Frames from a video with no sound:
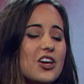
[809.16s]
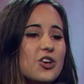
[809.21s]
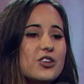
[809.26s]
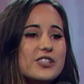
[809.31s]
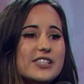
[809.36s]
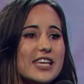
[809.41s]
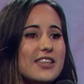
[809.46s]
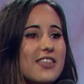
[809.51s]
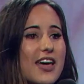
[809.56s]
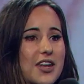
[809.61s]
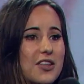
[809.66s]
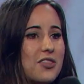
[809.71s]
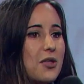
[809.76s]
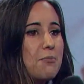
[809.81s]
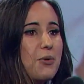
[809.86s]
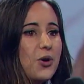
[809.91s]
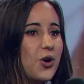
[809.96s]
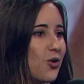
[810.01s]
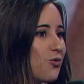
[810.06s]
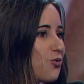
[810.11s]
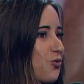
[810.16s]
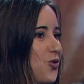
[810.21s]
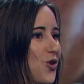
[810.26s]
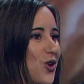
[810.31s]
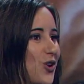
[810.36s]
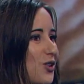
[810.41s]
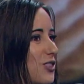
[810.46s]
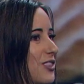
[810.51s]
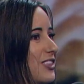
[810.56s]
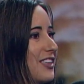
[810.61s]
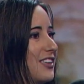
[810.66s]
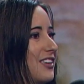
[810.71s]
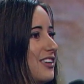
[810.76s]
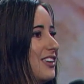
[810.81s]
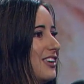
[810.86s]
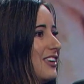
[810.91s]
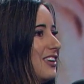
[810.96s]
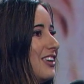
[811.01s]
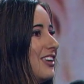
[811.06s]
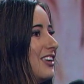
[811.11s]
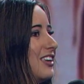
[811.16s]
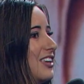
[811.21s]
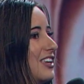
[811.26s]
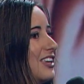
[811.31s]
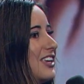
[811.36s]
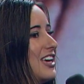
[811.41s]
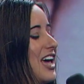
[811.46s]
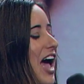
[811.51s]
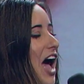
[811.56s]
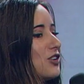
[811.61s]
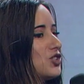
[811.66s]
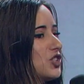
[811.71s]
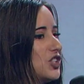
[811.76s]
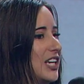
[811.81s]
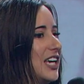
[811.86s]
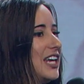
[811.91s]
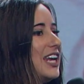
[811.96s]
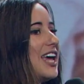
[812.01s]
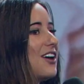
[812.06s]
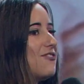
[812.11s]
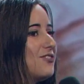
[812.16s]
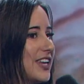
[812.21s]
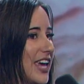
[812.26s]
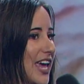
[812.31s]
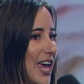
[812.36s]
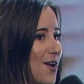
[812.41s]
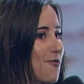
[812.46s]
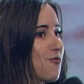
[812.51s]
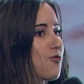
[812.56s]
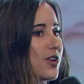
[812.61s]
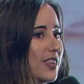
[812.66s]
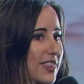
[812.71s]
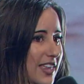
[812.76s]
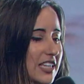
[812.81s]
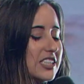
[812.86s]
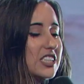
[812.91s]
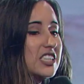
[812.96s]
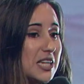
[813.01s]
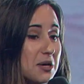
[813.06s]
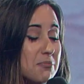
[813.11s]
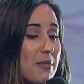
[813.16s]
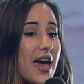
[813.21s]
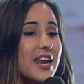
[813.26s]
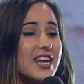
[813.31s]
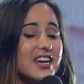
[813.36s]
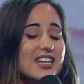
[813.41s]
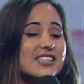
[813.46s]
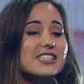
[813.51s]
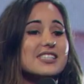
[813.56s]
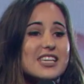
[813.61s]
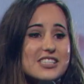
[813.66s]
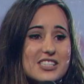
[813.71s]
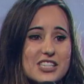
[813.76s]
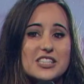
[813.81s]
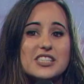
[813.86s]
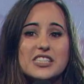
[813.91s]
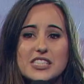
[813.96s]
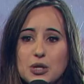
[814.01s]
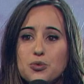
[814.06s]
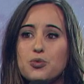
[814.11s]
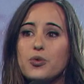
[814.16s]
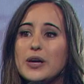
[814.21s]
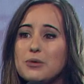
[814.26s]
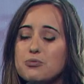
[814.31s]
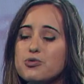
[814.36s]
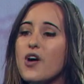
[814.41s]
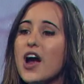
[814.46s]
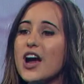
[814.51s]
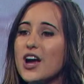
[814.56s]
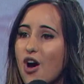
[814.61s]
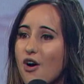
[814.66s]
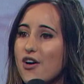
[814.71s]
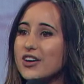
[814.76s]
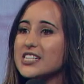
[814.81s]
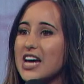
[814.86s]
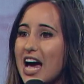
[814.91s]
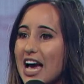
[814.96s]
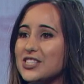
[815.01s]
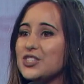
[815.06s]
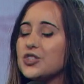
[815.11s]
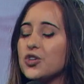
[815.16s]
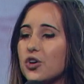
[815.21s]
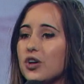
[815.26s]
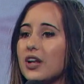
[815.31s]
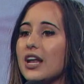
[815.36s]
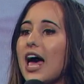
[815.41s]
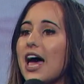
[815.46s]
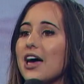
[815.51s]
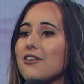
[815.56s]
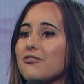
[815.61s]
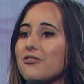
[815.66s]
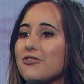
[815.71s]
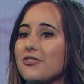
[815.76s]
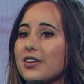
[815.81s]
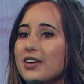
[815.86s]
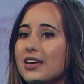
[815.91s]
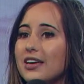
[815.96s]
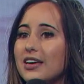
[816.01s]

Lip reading: You see that in the book of Ruth, how she left everything. She made a decision. She reprioritized her life.